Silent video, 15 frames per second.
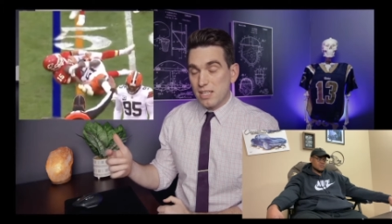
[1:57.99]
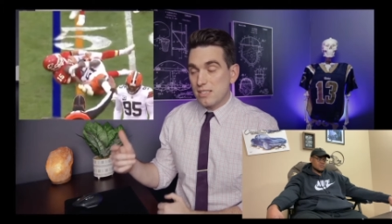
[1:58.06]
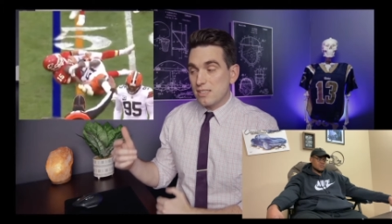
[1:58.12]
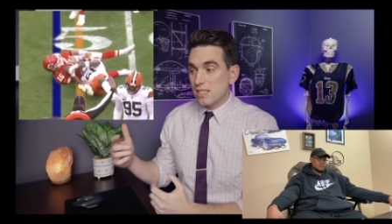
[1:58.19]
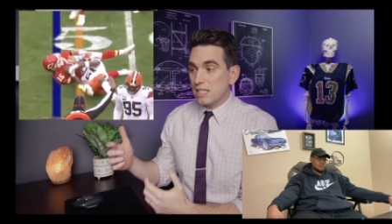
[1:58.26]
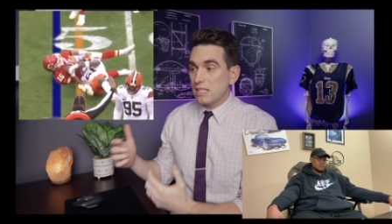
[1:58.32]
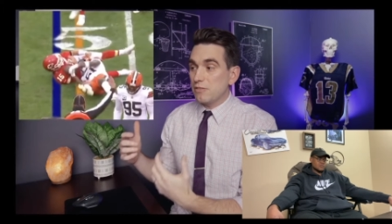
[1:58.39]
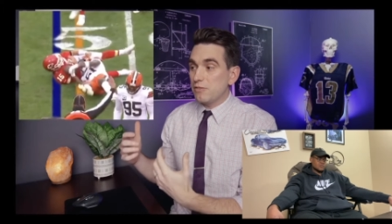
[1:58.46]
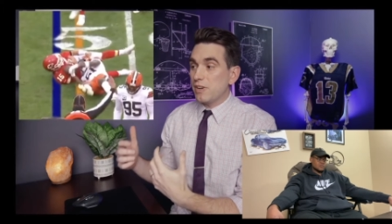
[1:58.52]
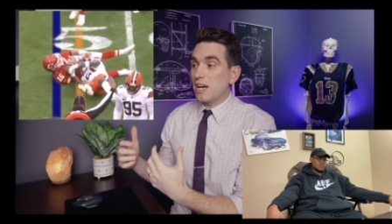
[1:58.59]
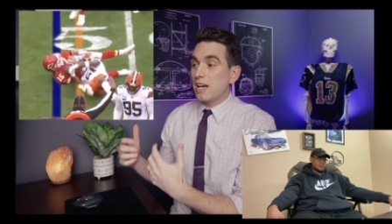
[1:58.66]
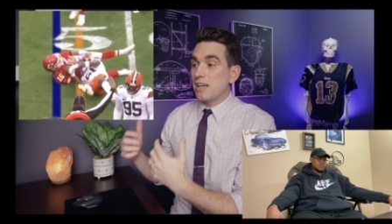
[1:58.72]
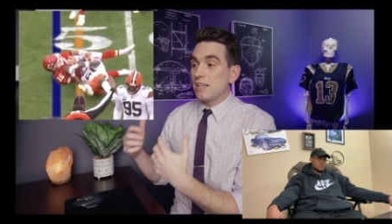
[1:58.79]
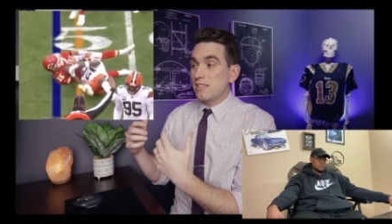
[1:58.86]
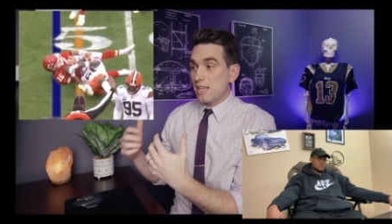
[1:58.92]
that
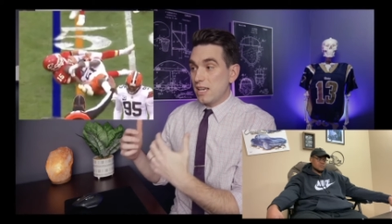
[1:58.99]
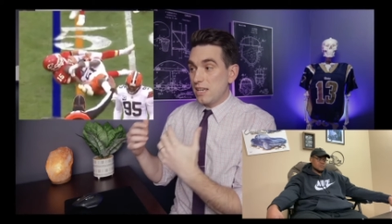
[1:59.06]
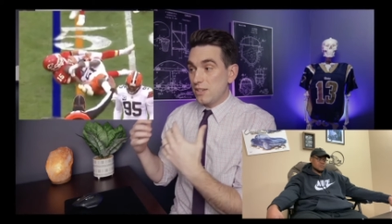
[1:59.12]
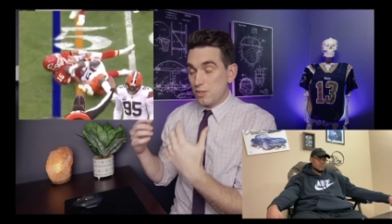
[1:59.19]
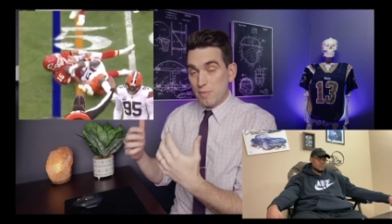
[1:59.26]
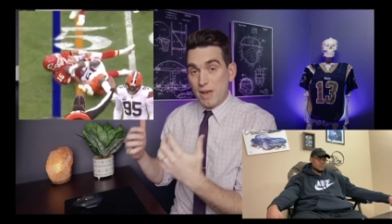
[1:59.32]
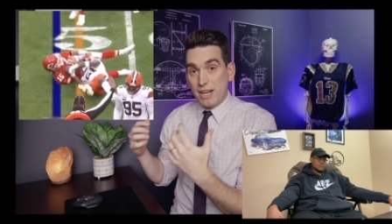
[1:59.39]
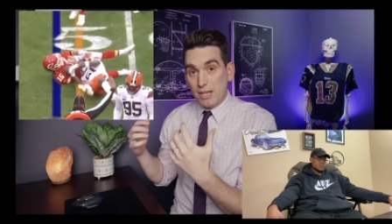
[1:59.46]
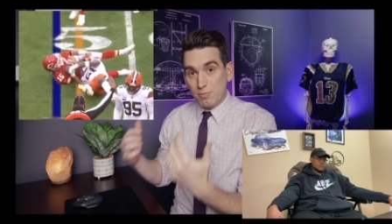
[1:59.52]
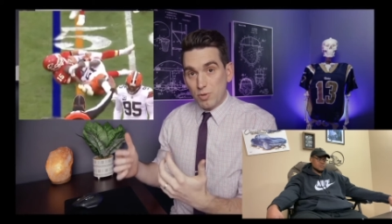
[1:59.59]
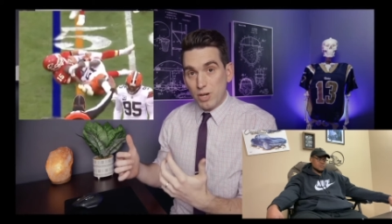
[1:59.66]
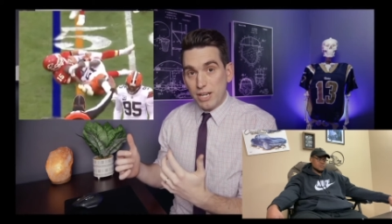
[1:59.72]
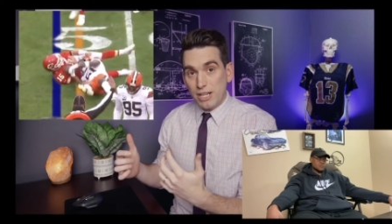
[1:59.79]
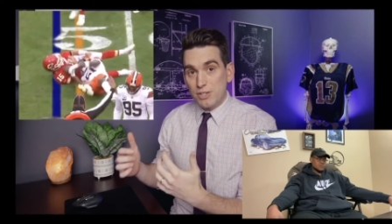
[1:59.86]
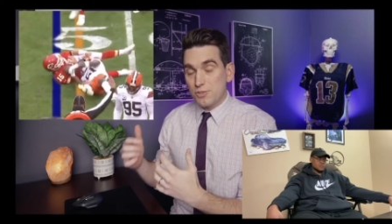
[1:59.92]
signifies a traumatic
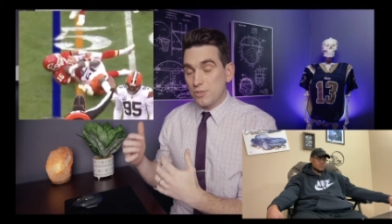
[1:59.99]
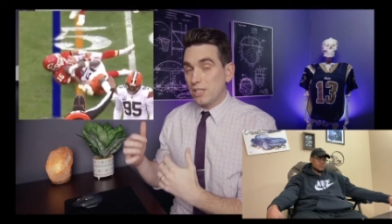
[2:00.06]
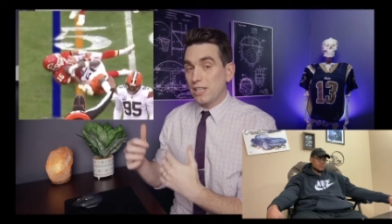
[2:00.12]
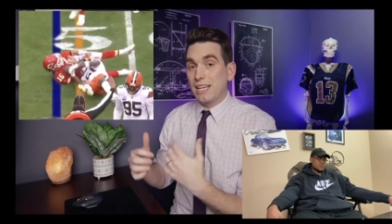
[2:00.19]
brain injury